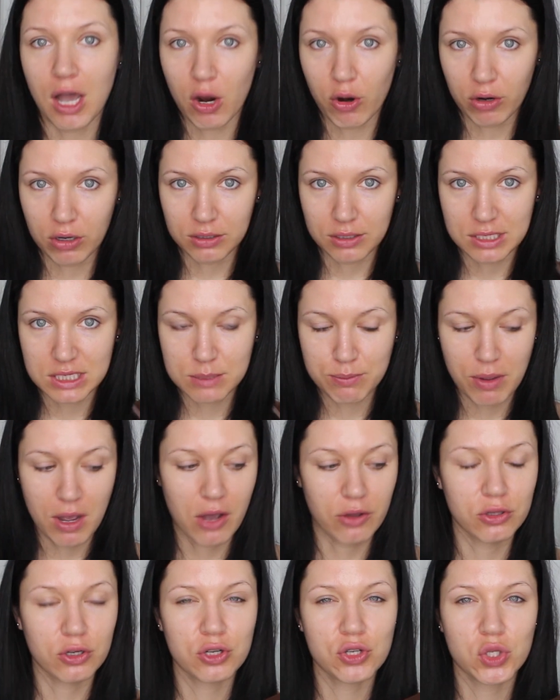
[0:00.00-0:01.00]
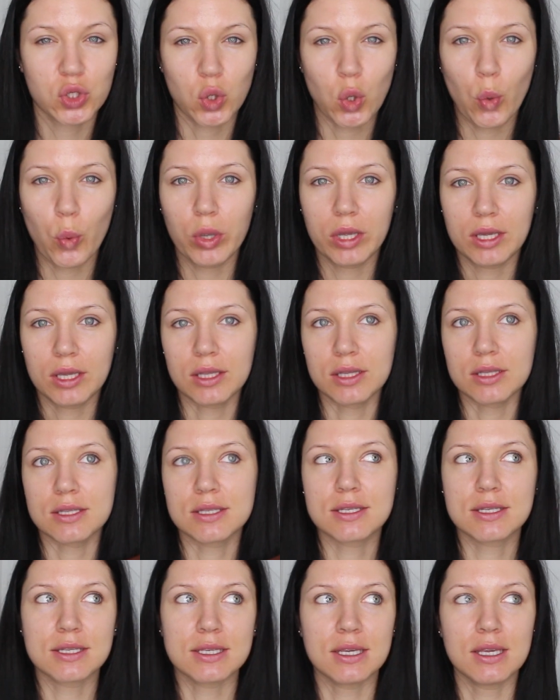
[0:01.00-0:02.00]
Hourglass powder so we can
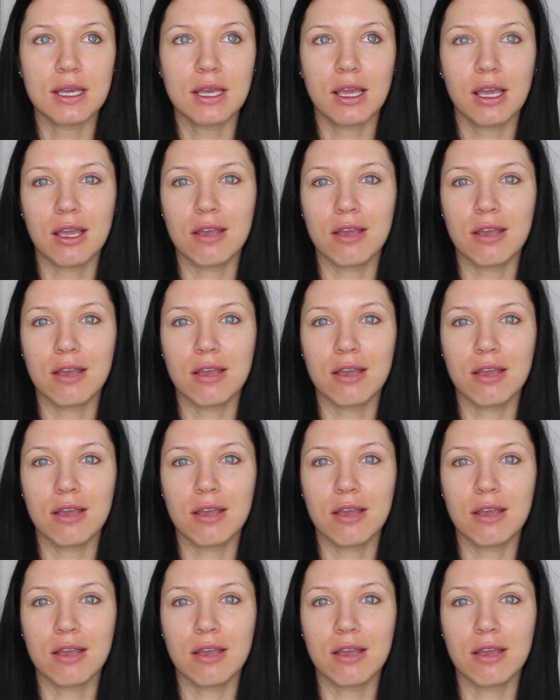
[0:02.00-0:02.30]
see